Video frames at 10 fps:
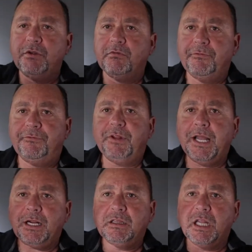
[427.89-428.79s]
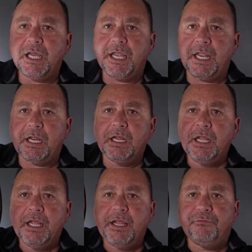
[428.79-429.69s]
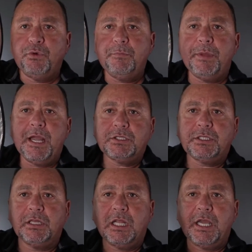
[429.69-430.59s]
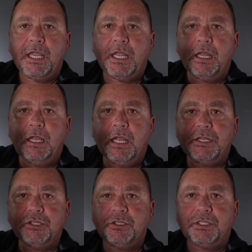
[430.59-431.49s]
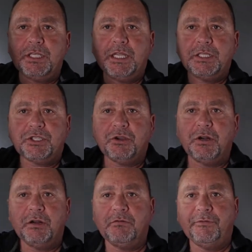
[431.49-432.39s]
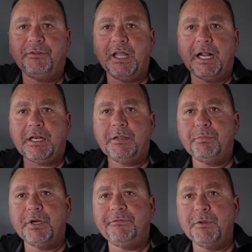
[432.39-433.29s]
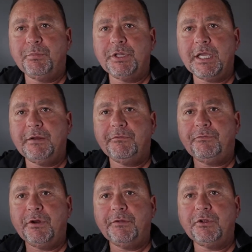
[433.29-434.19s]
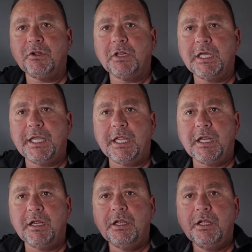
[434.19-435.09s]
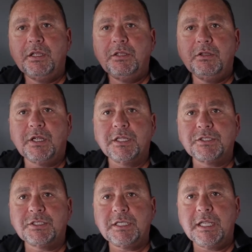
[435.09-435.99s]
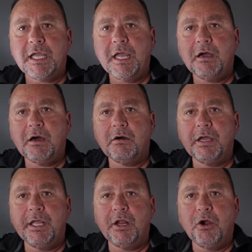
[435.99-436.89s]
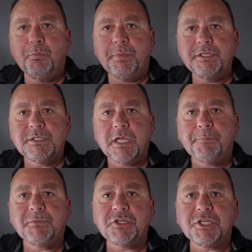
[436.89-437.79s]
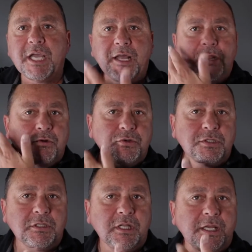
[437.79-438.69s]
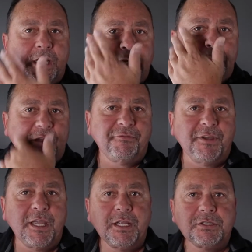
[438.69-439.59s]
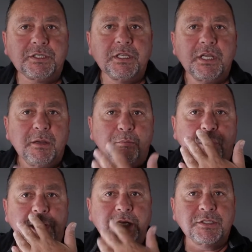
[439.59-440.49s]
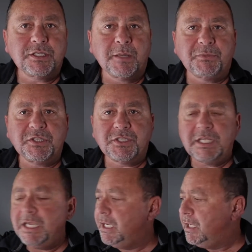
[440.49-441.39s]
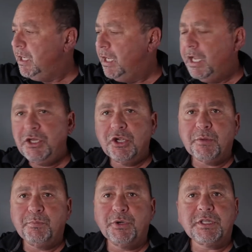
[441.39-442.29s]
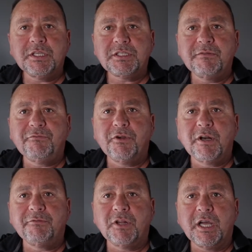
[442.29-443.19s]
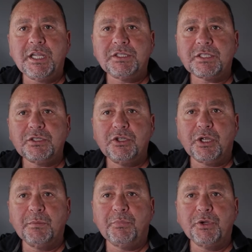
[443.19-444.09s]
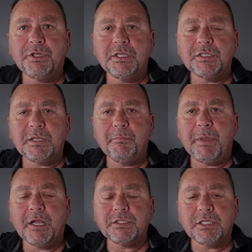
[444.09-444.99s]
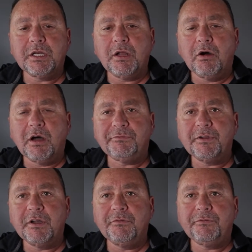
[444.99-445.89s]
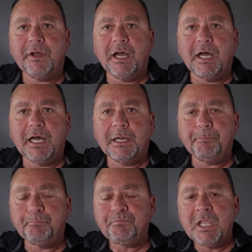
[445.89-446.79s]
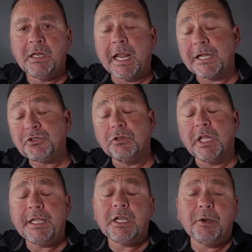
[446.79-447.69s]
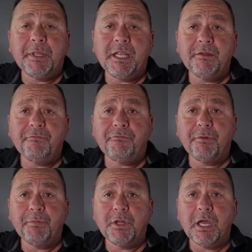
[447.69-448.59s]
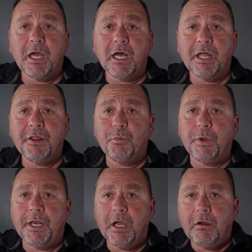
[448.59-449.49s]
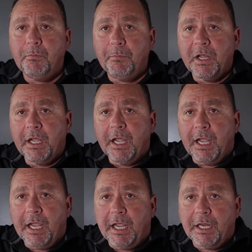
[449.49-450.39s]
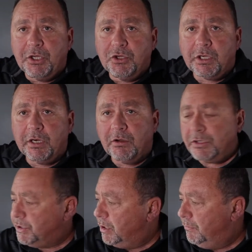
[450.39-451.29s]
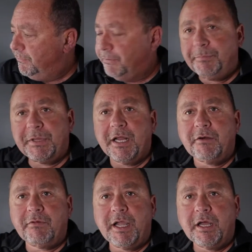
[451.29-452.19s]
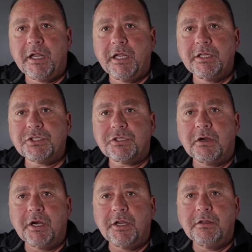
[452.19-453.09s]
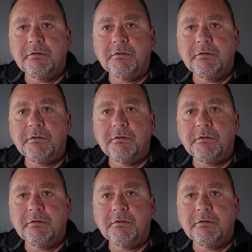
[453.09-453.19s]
you reflect light, if we bounce the light, as you see, it's starting to reflect. But if you put that in front of your light, you can see how it opens up the shadows, like in my face, brightens up the scene. And you can put this in front of lights. You can put this and bounce it off of natural light coming in from the window. And you can also flip that around and start,